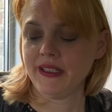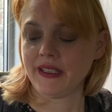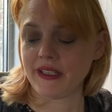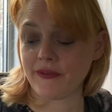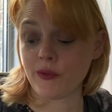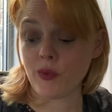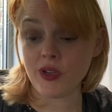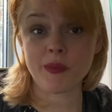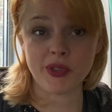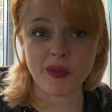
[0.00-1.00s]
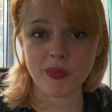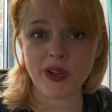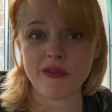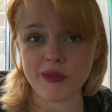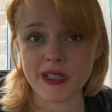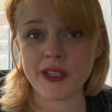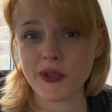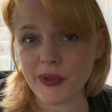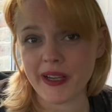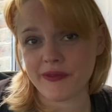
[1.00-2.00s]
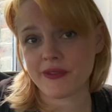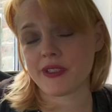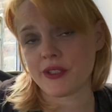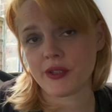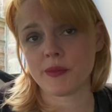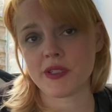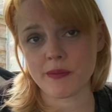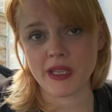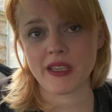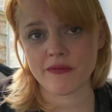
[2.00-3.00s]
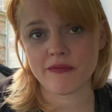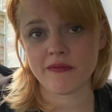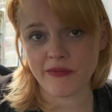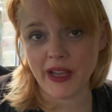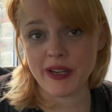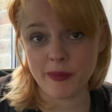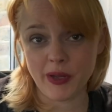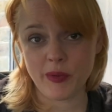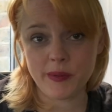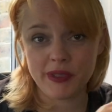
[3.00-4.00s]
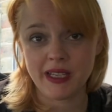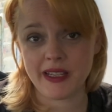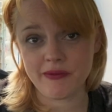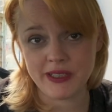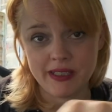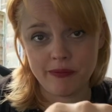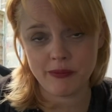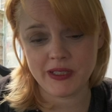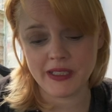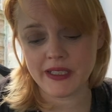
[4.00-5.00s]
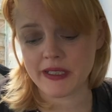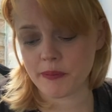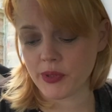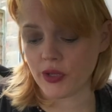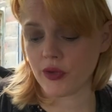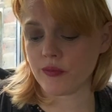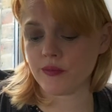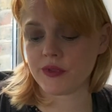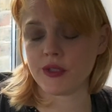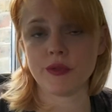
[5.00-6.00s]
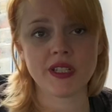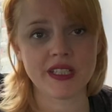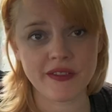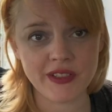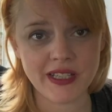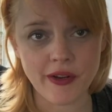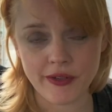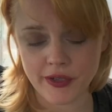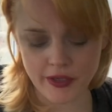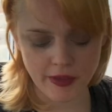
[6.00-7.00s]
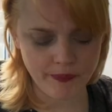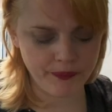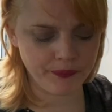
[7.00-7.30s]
If you want to book a private reading, you have to come to me via my website. There's a link below to JenTVTarot.com.